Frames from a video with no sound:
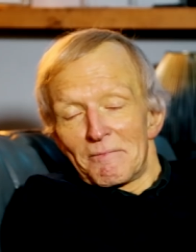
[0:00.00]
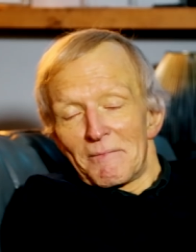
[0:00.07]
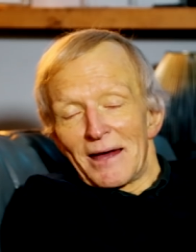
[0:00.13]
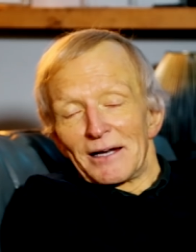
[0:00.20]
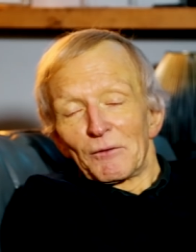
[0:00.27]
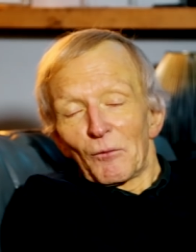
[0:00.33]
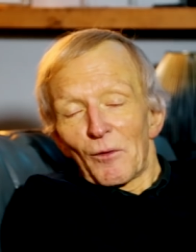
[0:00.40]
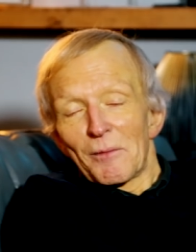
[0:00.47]

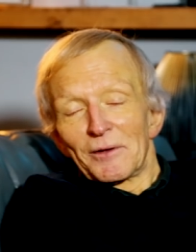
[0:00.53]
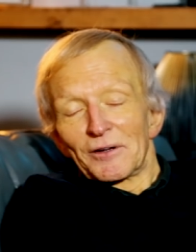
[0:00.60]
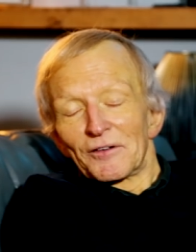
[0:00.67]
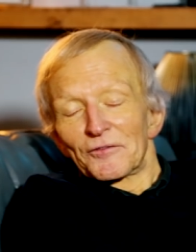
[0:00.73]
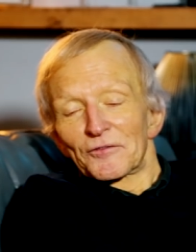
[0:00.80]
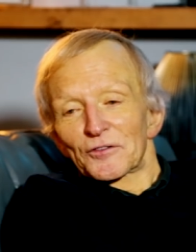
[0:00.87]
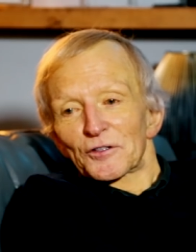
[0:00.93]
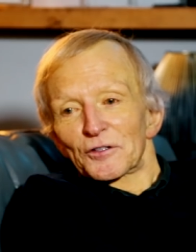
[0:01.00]
men and women
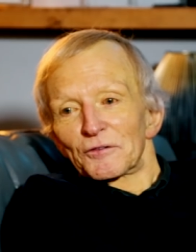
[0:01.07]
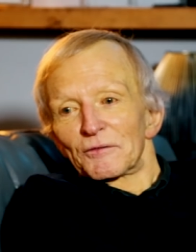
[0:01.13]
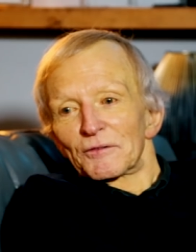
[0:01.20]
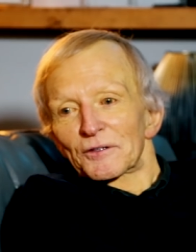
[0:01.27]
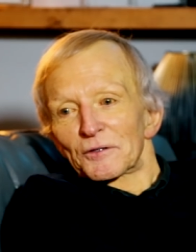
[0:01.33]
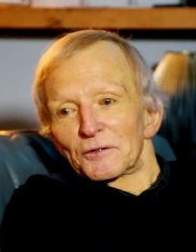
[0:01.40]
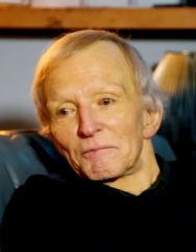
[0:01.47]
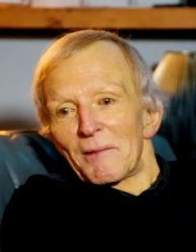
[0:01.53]
of
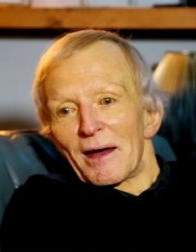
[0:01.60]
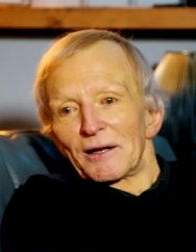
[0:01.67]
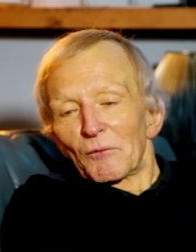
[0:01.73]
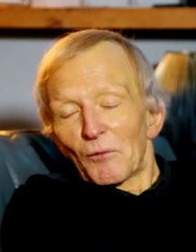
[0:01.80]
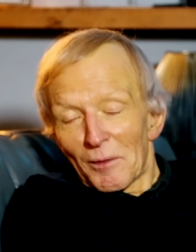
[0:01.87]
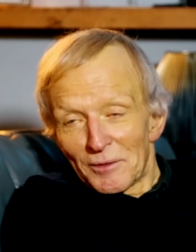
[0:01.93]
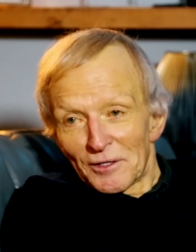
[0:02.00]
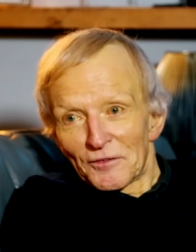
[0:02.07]
good men
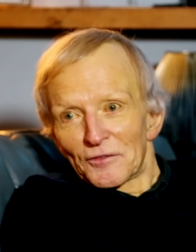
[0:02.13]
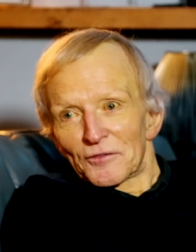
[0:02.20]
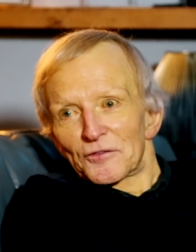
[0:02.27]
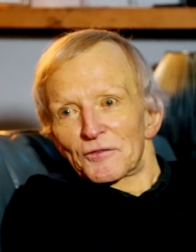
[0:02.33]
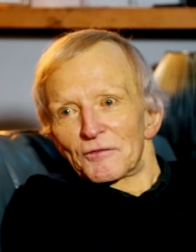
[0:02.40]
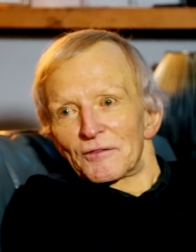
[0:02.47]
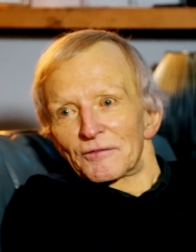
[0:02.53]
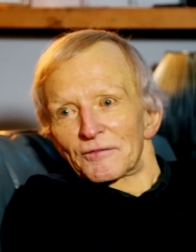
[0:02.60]
and women
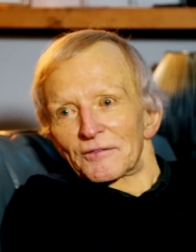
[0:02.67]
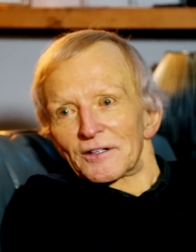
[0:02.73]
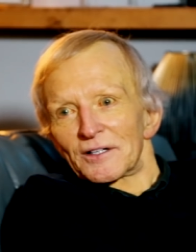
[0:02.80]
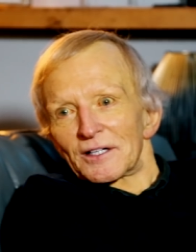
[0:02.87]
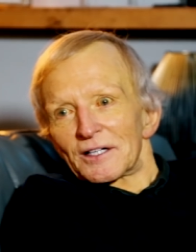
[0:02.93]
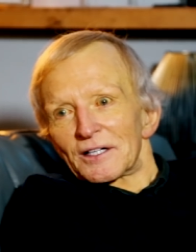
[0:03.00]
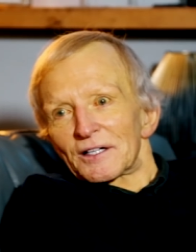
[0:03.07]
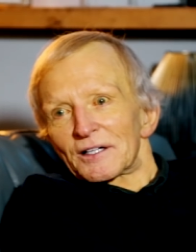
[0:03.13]

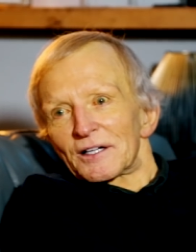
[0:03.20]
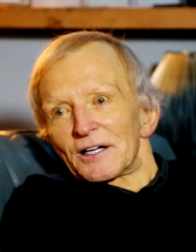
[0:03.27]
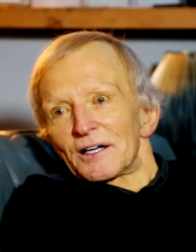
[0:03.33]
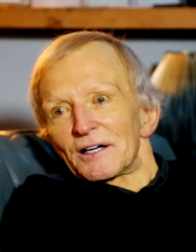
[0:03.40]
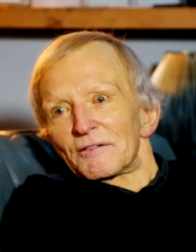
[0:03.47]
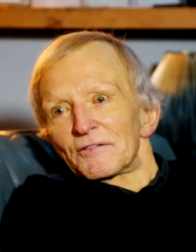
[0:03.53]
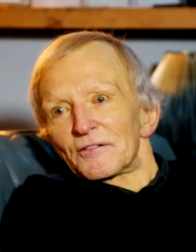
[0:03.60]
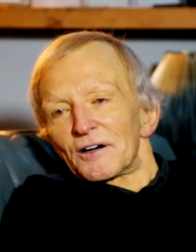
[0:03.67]

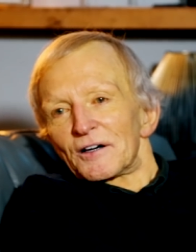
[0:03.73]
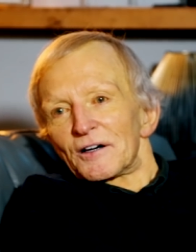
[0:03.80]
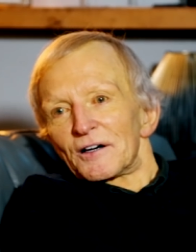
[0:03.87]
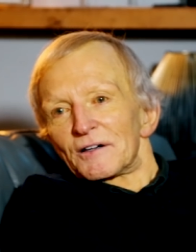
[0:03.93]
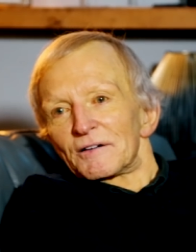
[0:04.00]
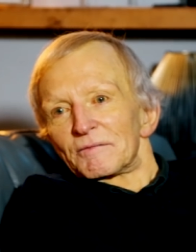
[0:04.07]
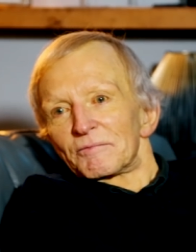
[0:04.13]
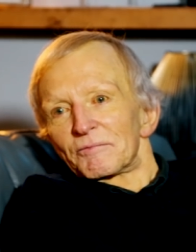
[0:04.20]

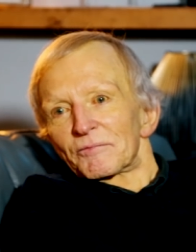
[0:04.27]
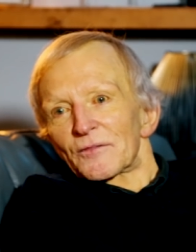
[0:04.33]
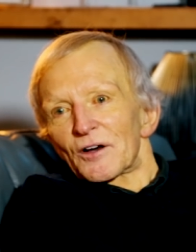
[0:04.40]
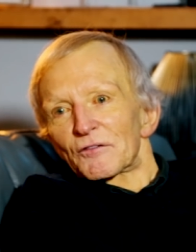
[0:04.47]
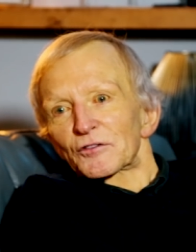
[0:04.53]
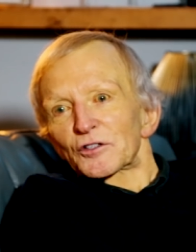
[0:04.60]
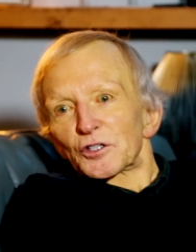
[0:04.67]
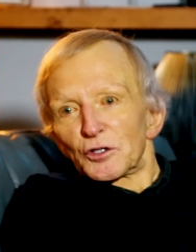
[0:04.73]

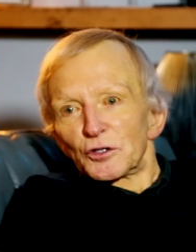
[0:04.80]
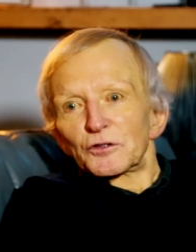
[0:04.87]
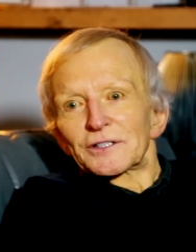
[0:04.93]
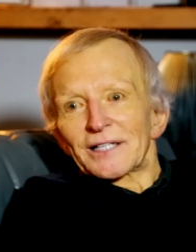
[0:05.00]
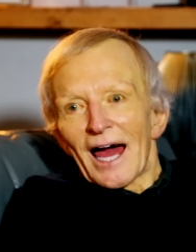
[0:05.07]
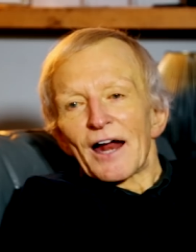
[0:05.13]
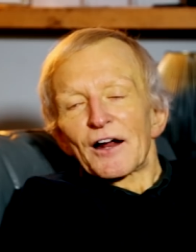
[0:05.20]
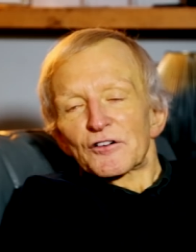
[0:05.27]
of
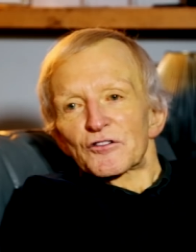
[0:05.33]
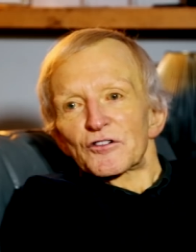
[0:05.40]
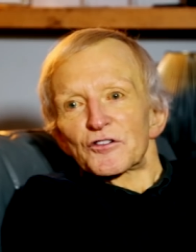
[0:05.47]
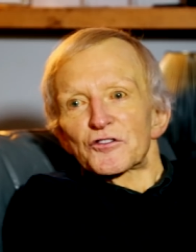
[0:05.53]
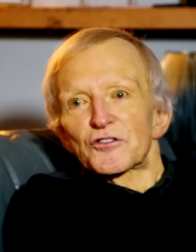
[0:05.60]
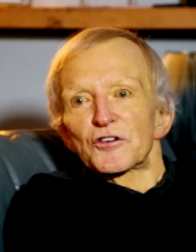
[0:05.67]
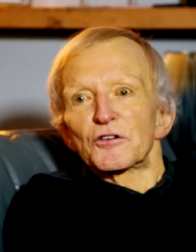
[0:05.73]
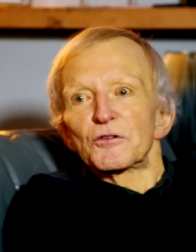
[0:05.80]
good character
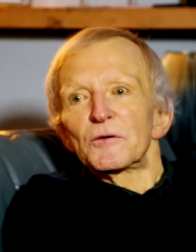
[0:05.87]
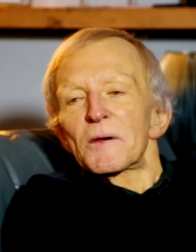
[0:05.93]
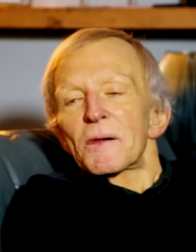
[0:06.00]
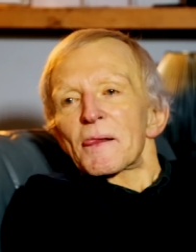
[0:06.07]
and true.